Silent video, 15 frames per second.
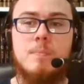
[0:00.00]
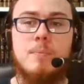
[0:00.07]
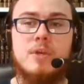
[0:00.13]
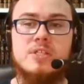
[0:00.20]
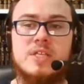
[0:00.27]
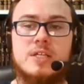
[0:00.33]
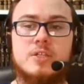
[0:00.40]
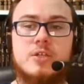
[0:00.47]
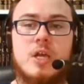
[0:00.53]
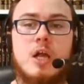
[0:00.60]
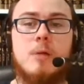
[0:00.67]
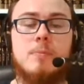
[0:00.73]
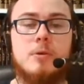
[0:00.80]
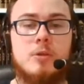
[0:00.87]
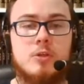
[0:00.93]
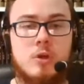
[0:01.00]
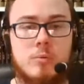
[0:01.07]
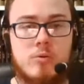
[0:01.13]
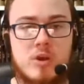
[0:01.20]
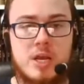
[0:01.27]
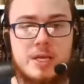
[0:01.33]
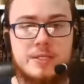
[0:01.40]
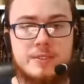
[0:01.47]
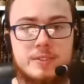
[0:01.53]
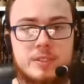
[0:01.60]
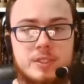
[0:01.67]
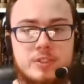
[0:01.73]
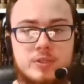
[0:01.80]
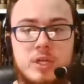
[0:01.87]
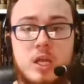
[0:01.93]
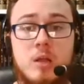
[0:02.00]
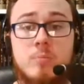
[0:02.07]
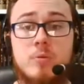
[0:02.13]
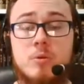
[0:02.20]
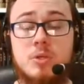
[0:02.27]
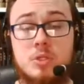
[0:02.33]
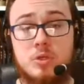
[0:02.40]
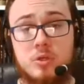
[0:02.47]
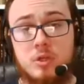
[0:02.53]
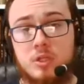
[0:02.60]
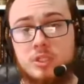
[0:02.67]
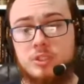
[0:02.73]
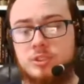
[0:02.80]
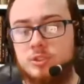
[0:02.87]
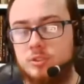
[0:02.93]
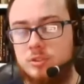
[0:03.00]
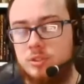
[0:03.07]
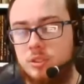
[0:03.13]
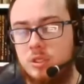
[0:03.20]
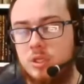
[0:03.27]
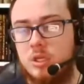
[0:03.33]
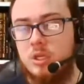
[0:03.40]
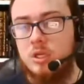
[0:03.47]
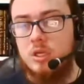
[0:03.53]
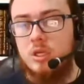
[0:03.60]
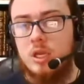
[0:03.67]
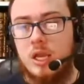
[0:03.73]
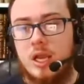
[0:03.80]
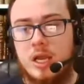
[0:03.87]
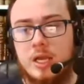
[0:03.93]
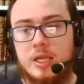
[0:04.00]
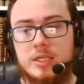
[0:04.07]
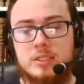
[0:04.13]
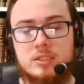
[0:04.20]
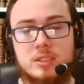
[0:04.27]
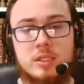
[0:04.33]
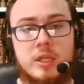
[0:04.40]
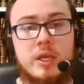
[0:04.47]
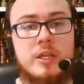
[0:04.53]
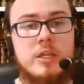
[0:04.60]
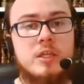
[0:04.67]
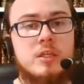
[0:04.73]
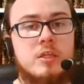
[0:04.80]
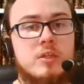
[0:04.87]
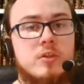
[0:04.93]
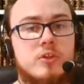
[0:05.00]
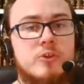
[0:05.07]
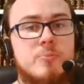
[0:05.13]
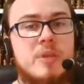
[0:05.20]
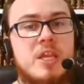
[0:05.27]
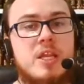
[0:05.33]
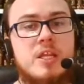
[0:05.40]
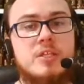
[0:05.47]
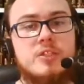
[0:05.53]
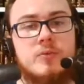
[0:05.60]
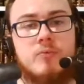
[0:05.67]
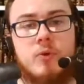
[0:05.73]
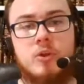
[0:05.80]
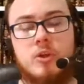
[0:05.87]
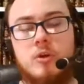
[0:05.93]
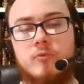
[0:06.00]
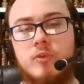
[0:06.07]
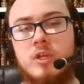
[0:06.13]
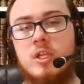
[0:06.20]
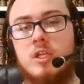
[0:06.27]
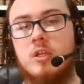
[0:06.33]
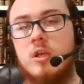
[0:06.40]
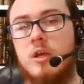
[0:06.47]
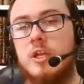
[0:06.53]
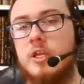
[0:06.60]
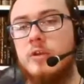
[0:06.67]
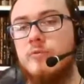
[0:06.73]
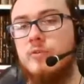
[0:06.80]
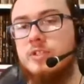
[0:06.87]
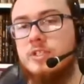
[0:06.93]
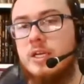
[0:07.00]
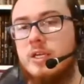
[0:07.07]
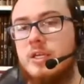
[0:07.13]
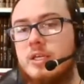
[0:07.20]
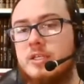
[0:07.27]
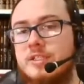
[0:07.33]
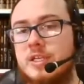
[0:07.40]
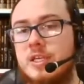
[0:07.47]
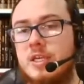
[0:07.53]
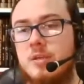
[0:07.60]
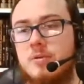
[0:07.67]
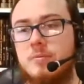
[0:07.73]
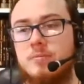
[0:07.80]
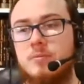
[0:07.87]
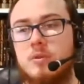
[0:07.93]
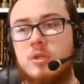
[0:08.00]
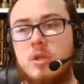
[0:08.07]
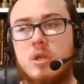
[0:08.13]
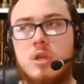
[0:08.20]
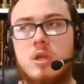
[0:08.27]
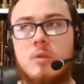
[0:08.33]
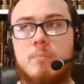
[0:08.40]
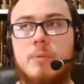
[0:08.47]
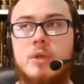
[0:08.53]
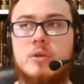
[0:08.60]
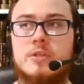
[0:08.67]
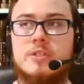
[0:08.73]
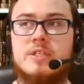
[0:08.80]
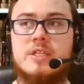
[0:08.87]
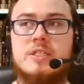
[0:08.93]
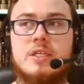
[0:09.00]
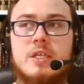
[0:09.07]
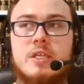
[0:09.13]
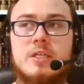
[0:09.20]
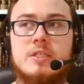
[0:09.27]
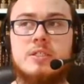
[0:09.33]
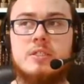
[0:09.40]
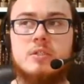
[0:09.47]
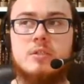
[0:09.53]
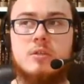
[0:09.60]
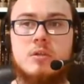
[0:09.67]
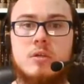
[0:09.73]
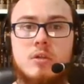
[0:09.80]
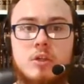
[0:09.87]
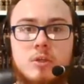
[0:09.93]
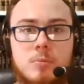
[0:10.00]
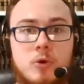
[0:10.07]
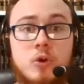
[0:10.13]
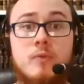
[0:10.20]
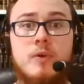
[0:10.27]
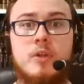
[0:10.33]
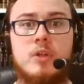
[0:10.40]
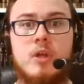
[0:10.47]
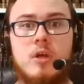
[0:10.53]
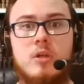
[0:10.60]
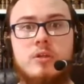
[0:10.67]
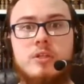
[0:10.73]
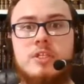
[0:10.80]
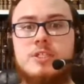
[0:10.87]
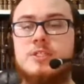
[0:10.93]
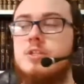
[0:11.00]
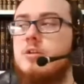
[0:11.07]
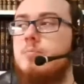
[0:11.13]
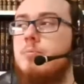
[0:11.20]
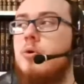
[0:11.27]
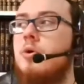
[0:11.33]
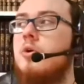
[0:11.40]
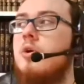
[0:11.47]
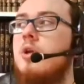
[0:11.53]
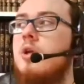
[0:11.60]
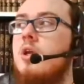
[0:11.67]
because that's going to help you in your prayers, it's going to help you in your knowledge. And learning the meanings of what you're really learning and reciting is key, because this is the book of Allah. This is the book